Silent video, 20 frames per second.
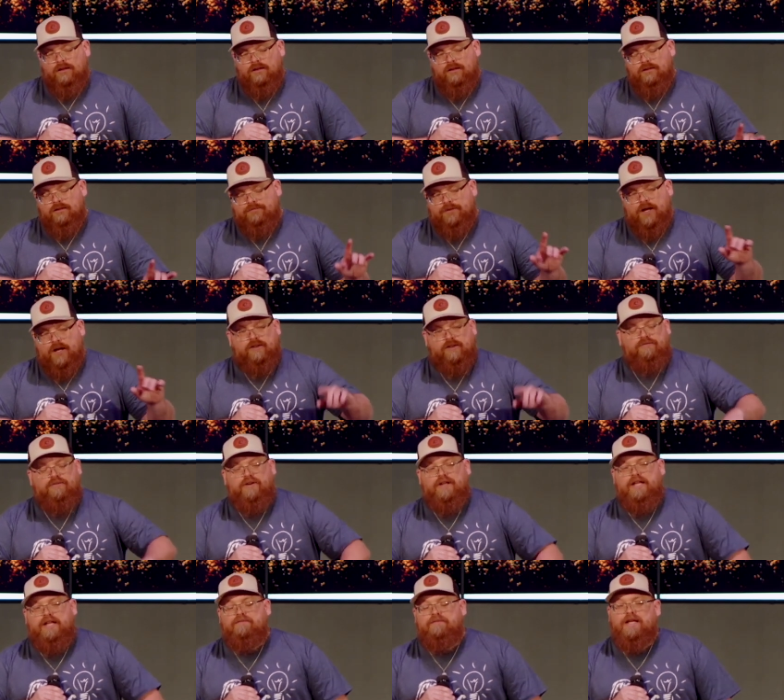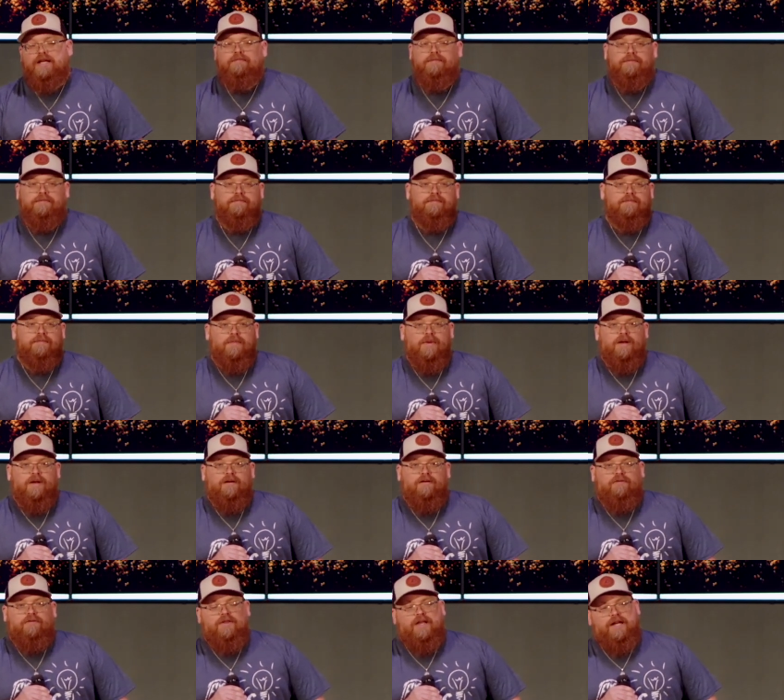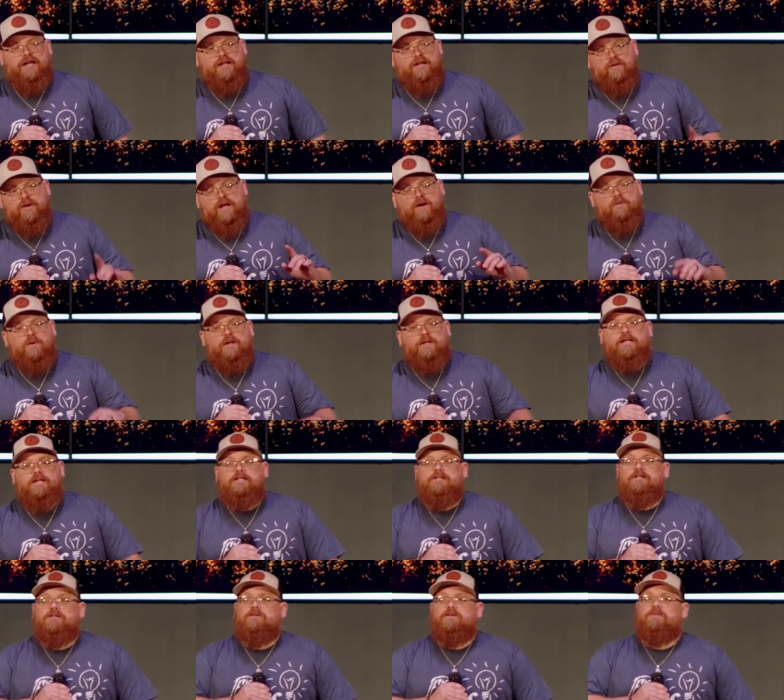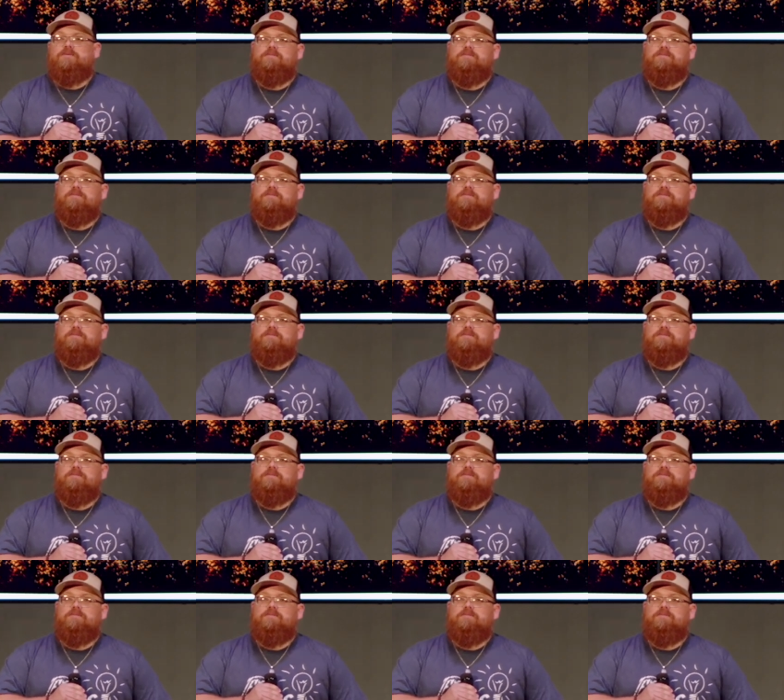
Father, forgive them, for they know not what they do.